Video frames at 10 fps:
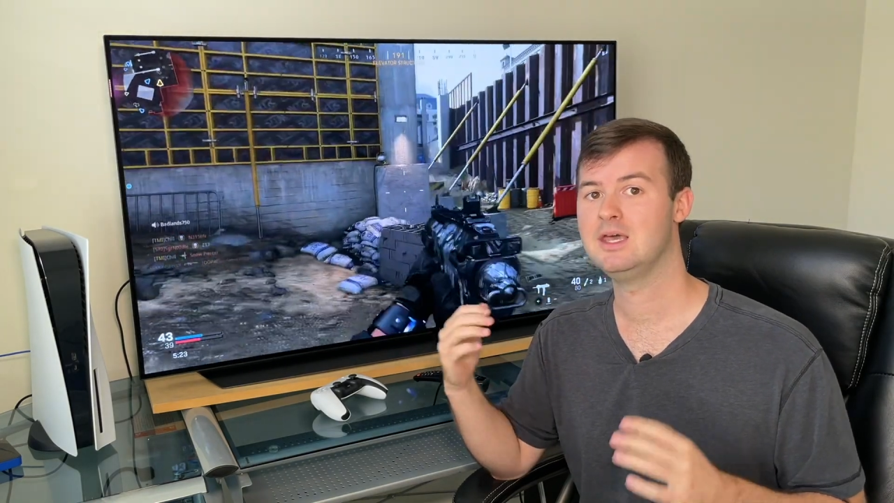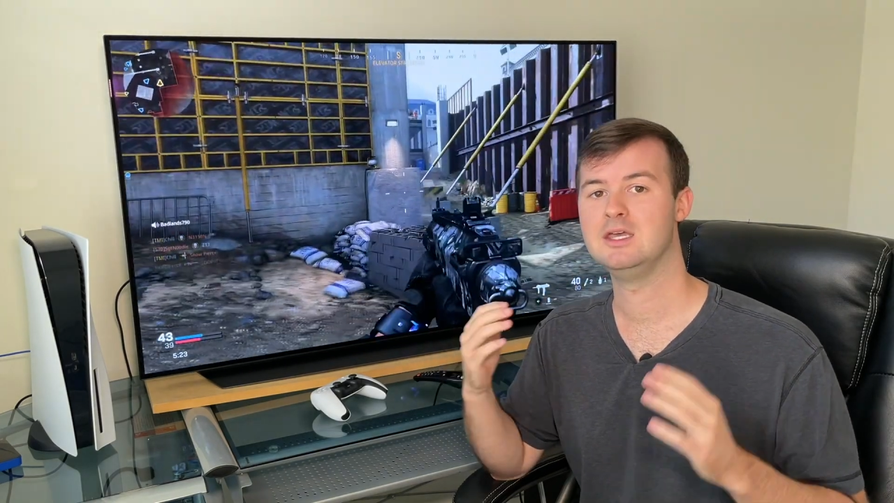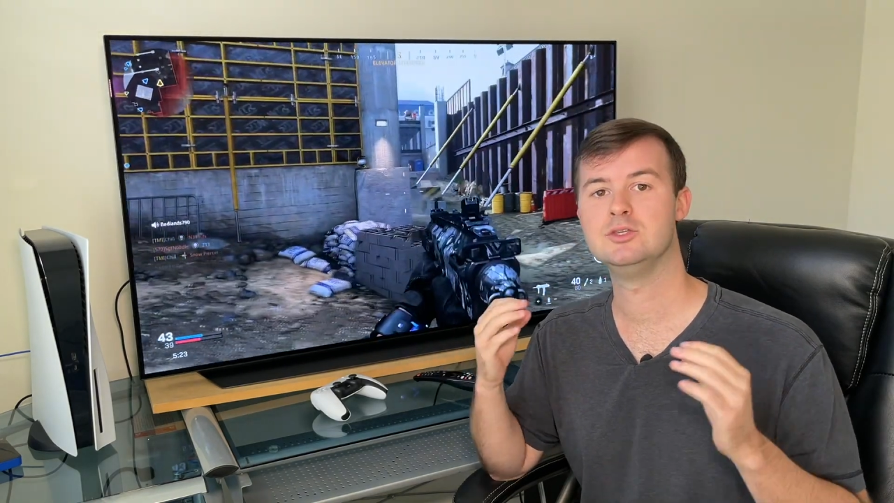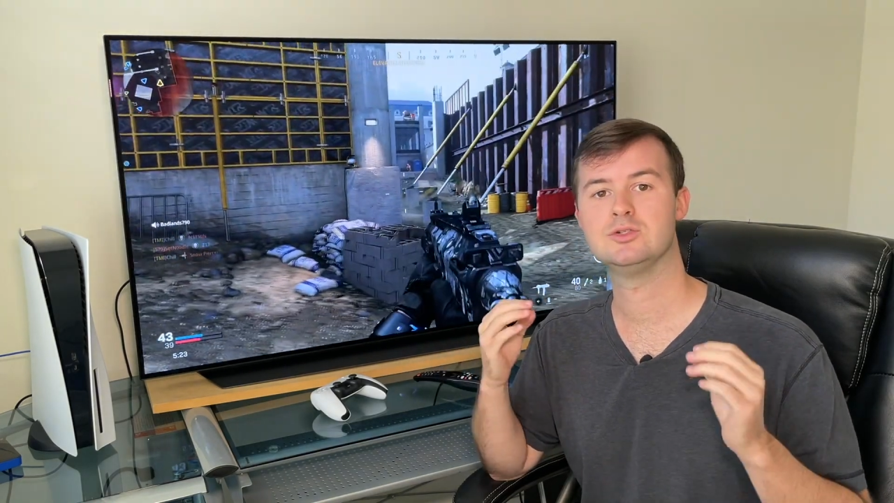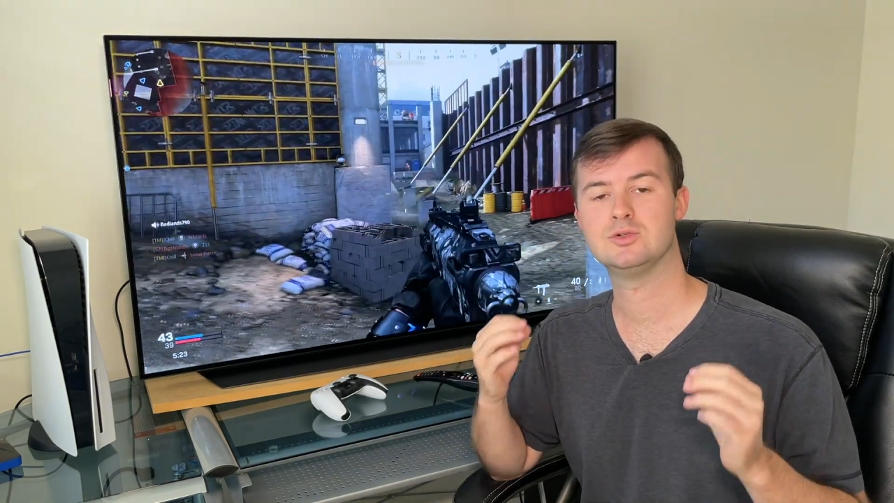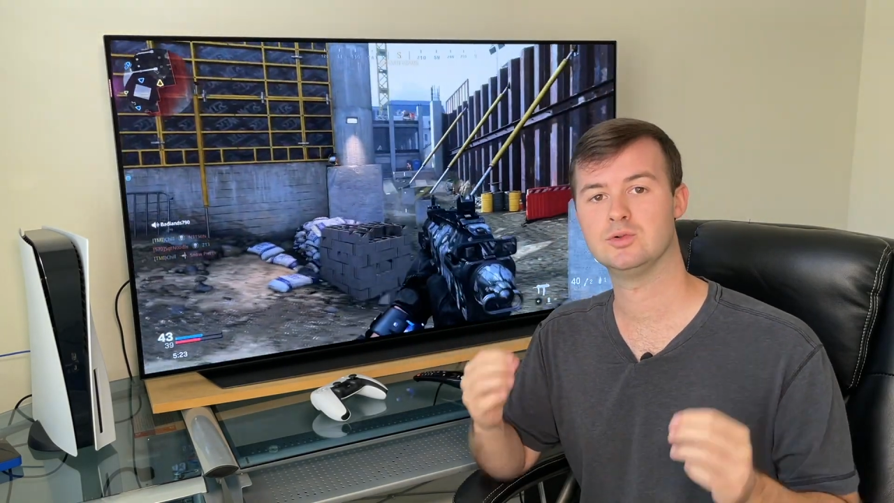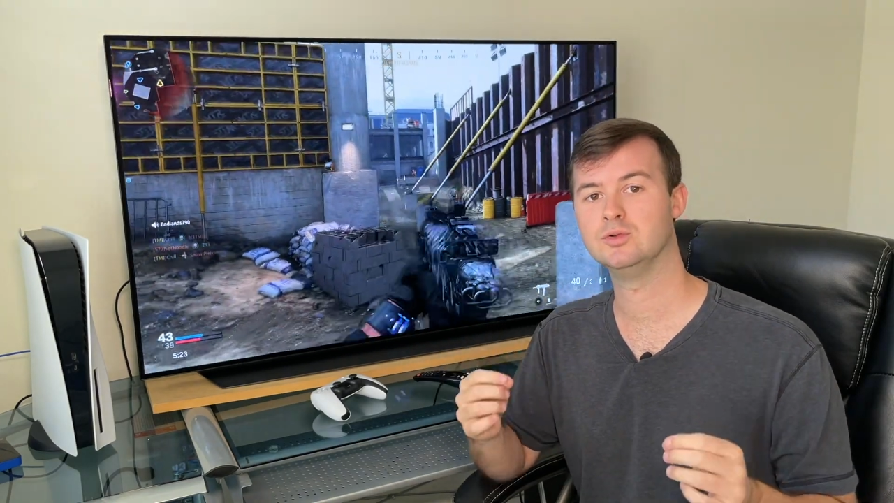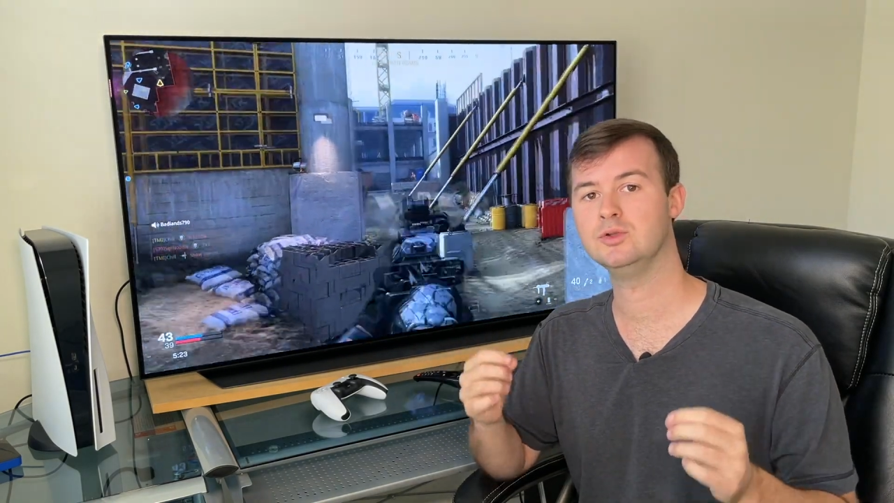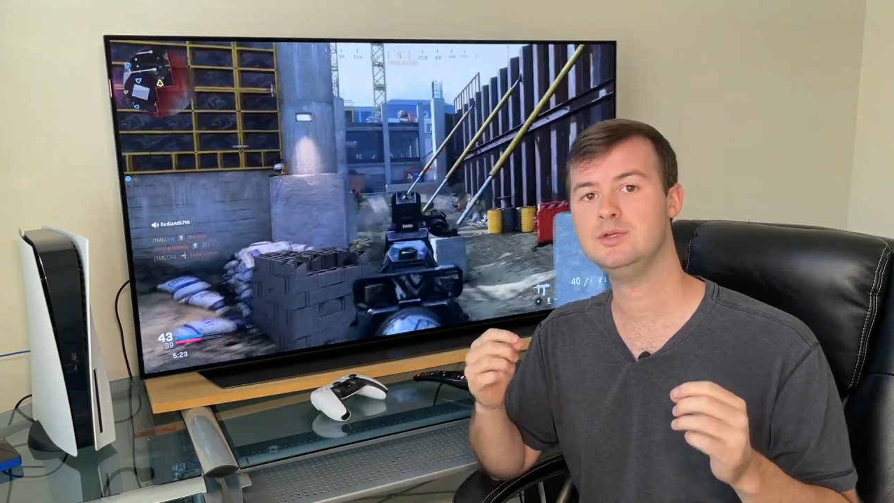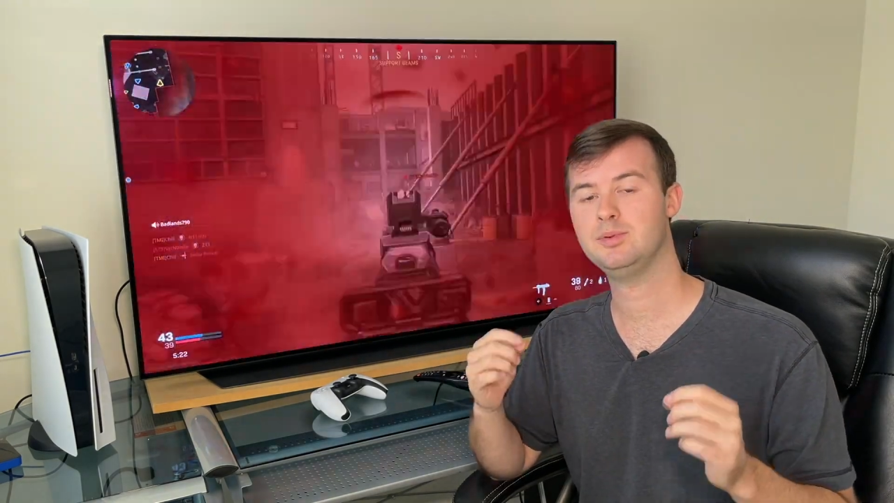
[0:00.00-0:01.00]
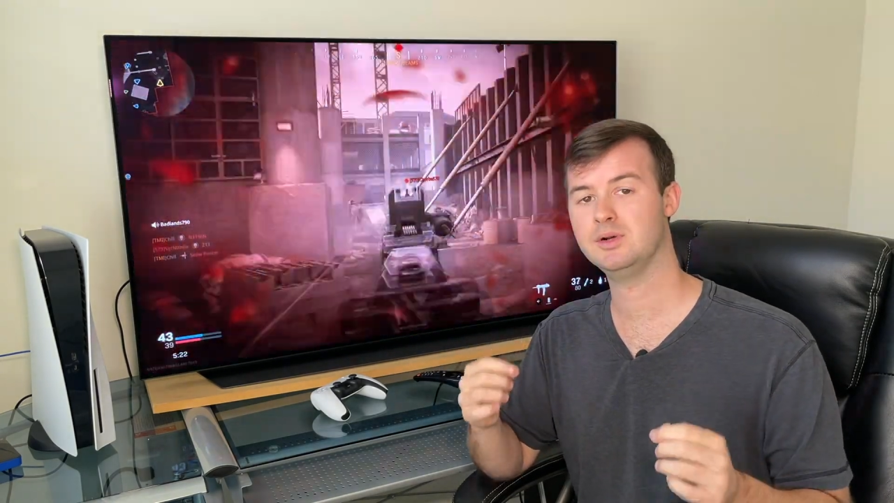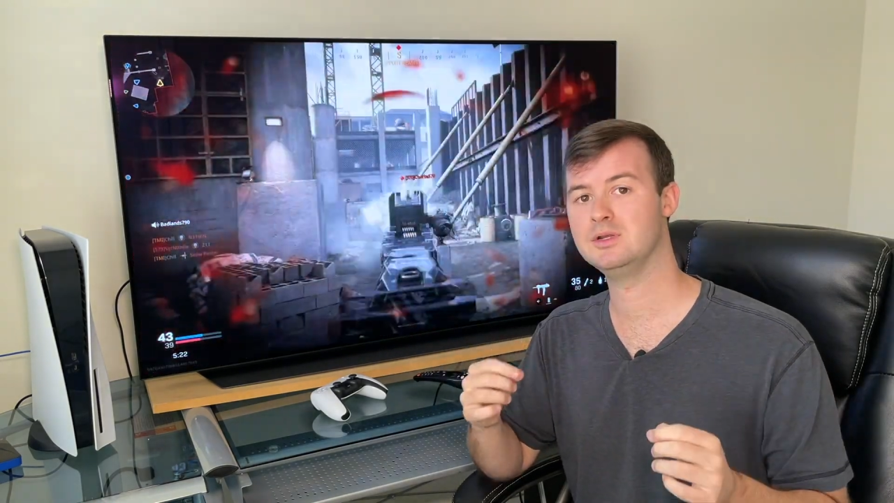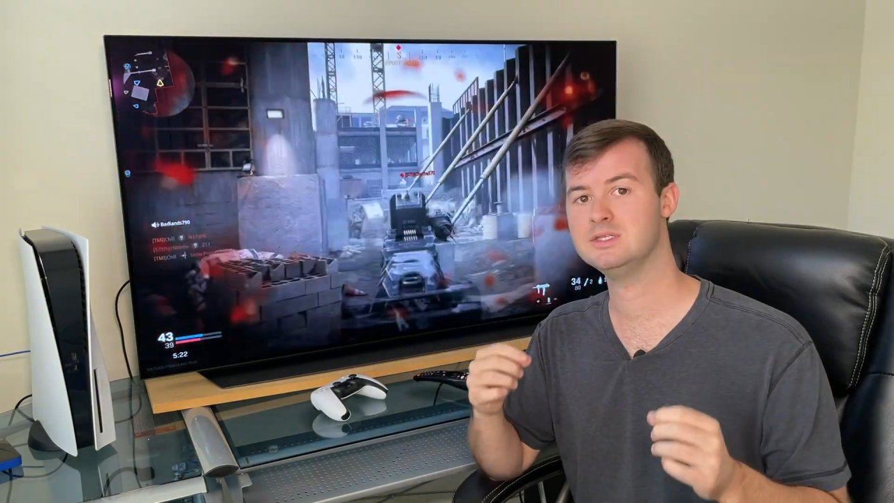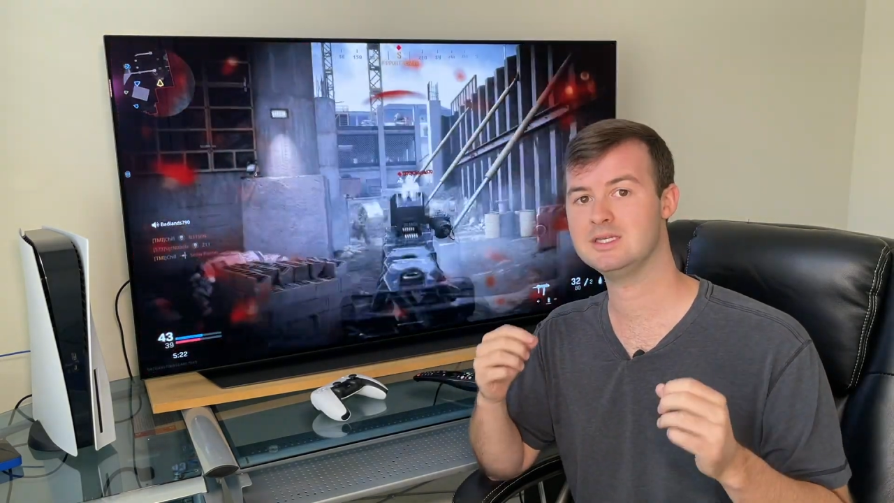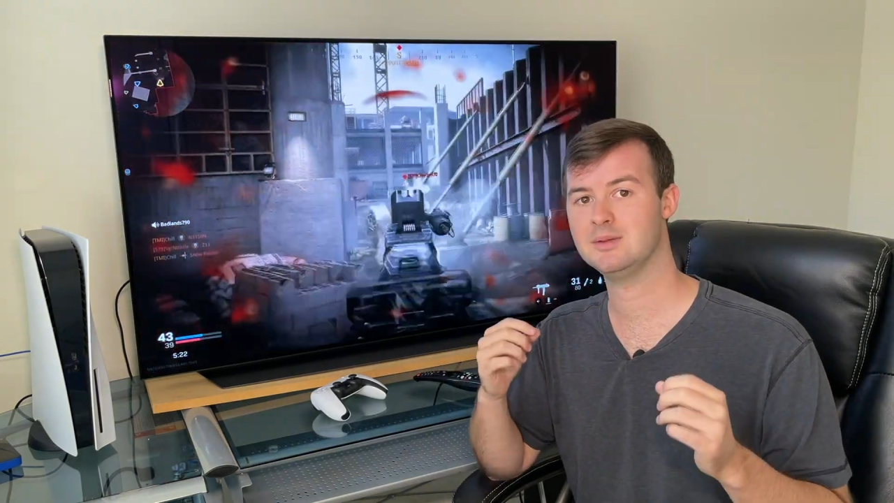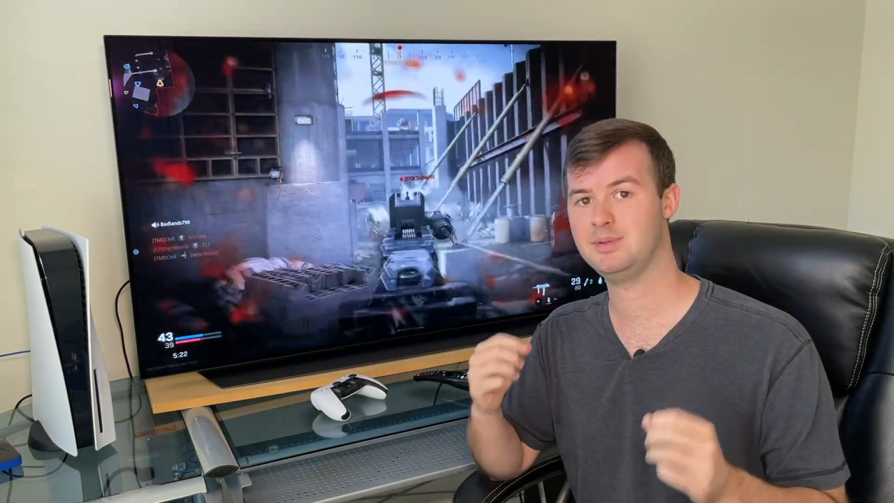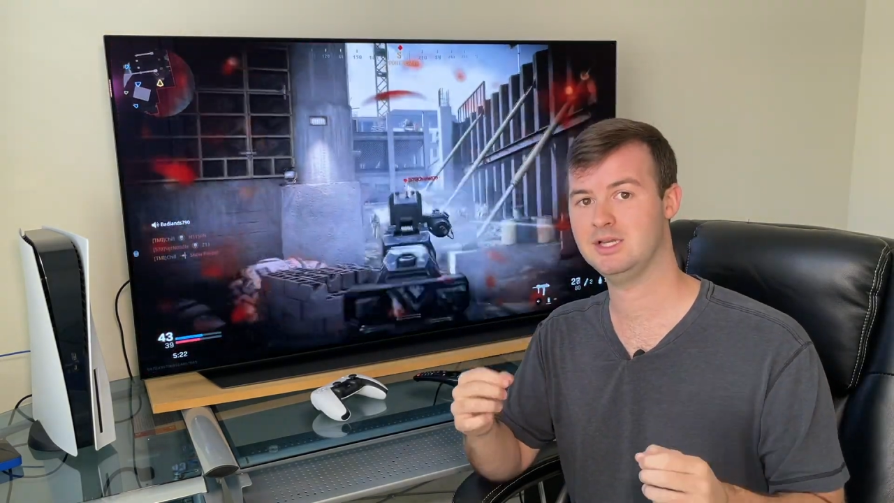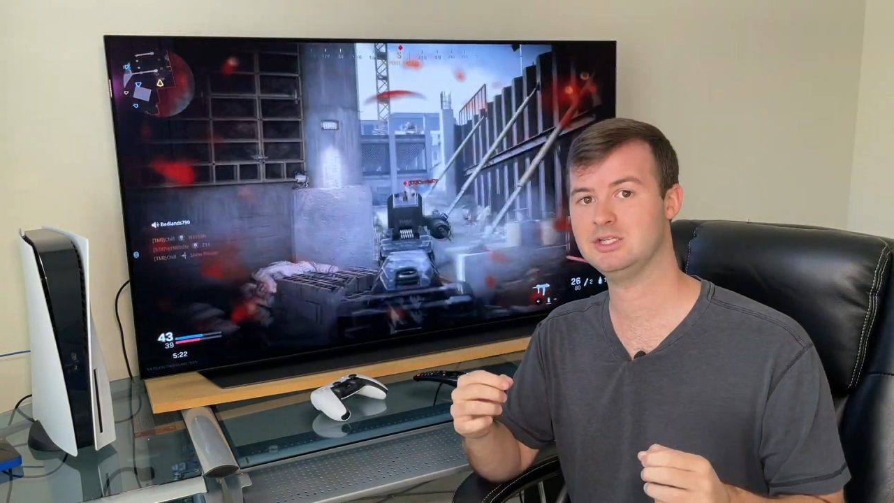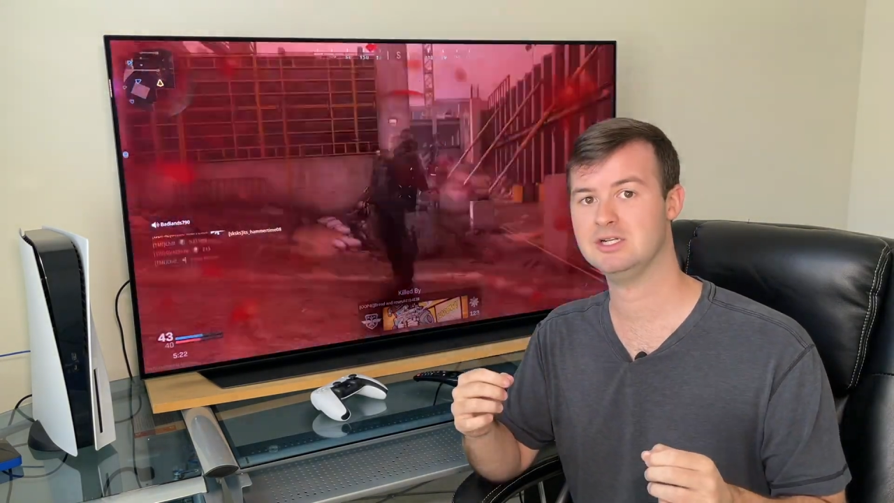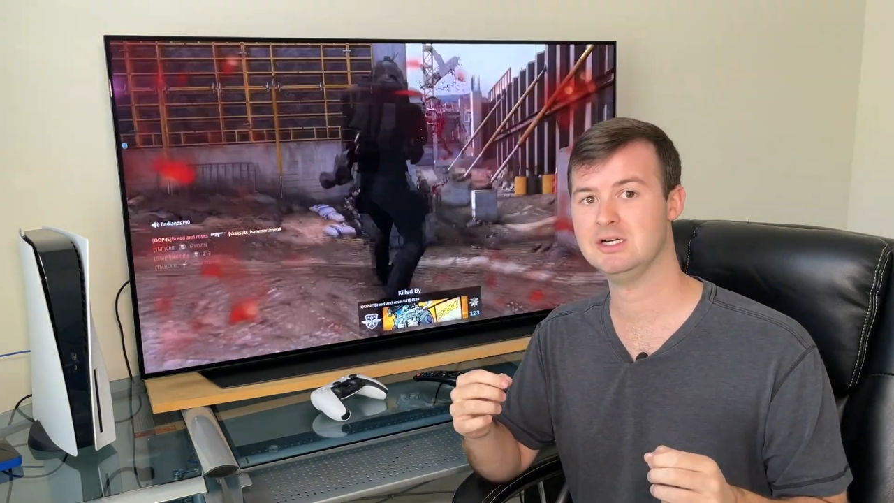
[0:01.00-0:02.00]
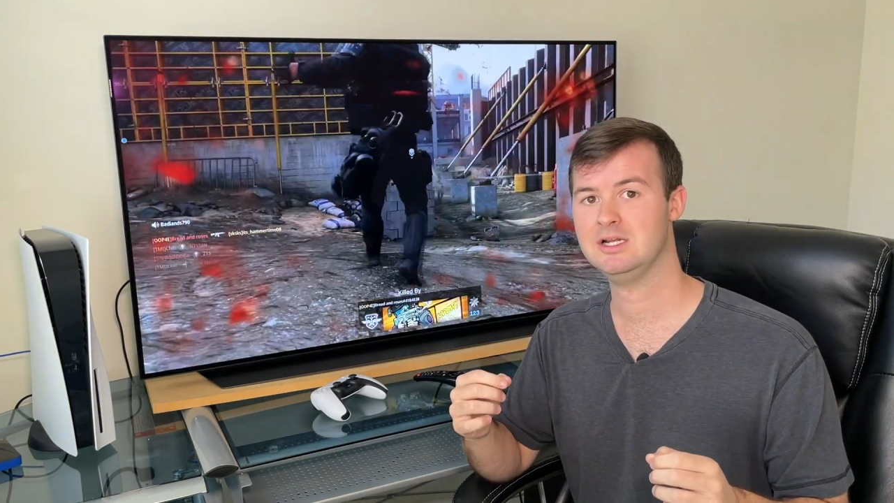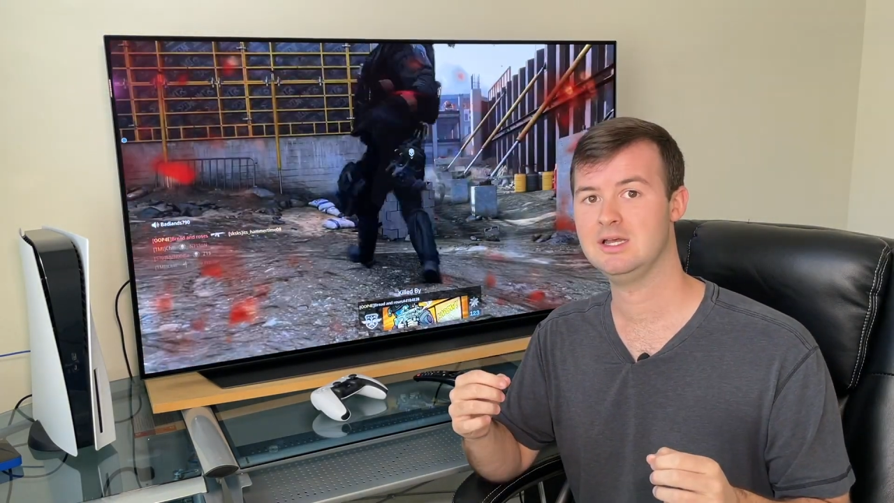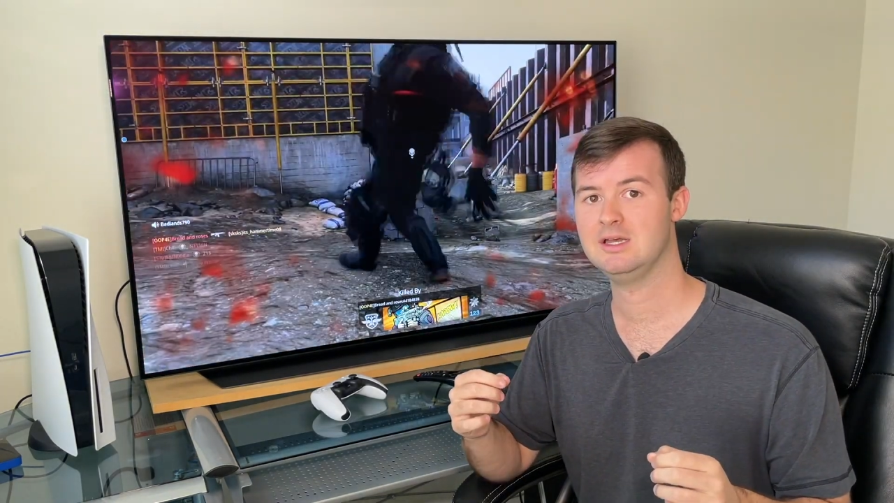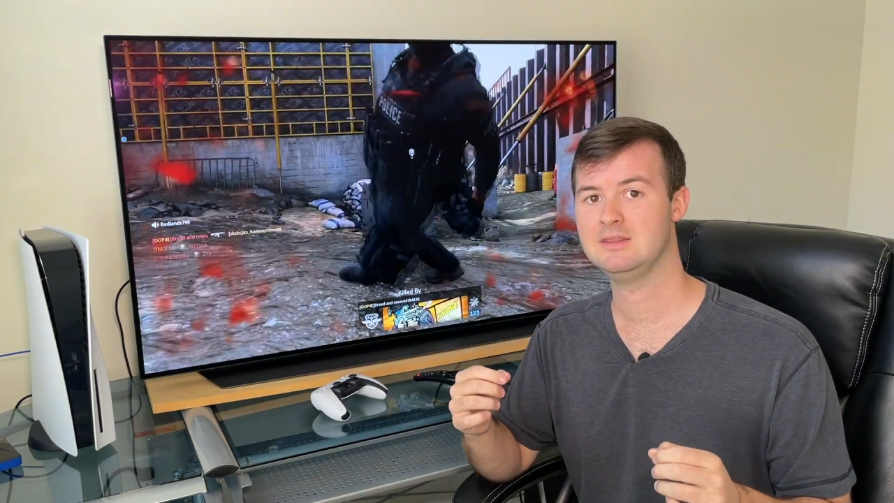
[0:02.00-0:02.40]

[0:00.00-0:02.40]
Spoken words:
is truly producing a picture